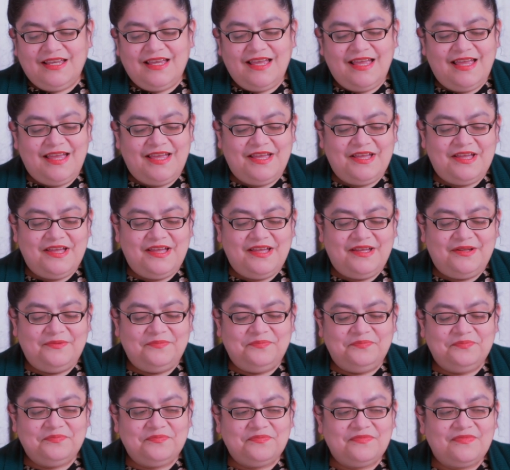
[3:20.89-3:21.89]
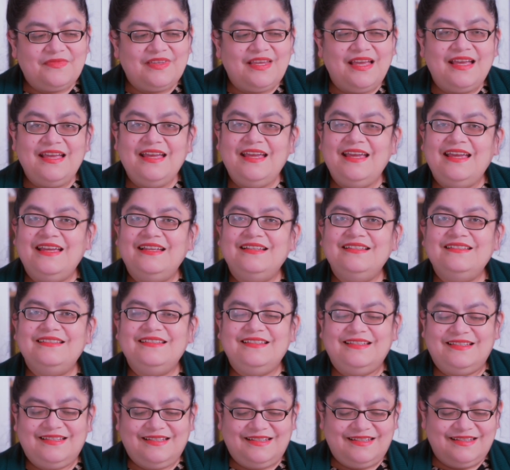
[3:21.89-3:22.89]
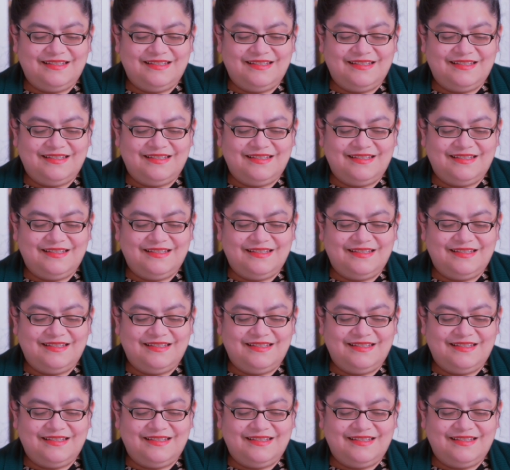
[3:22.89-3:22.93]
And